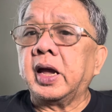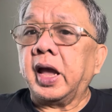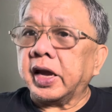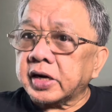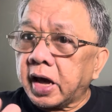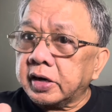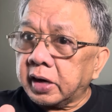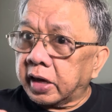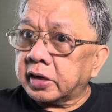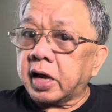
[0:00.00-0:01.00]
and
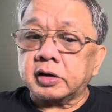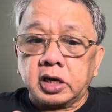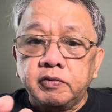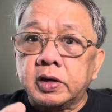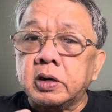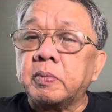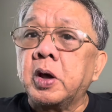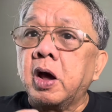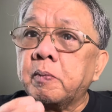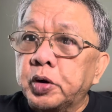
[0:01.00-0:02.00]
other, even the
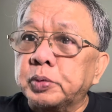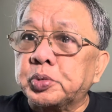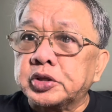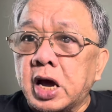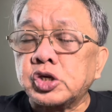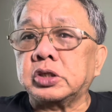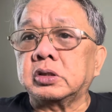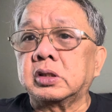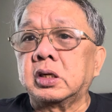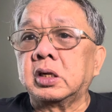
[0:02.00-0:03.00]
food production,